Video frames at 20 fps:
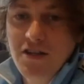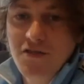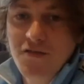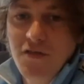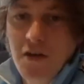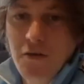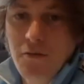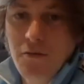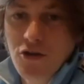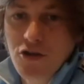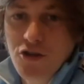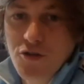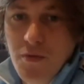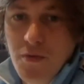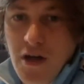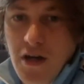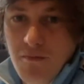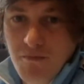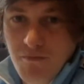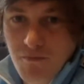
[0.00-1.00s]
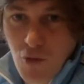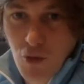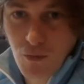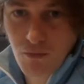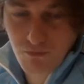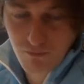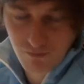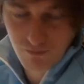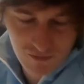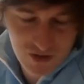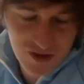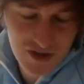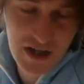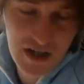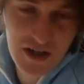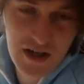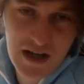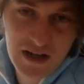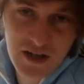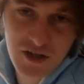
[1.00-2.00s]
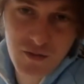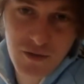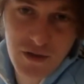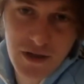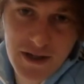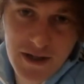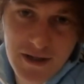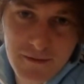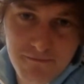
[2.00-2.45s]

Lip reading: very much, mate. See you next week.